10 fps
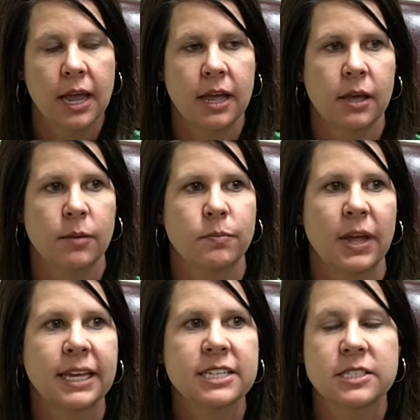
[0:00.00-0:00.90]

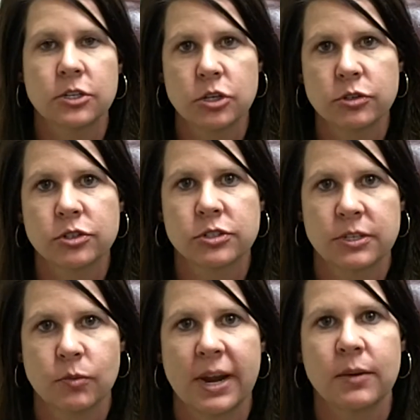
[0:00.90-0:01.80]
I guess, the
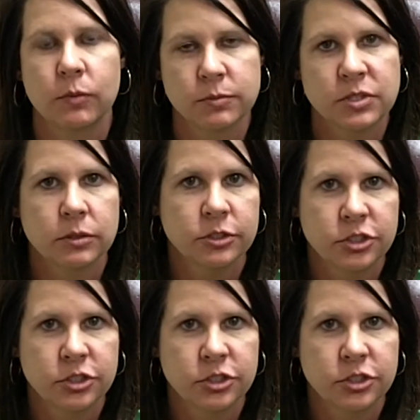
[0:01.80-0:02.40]
users of waiting room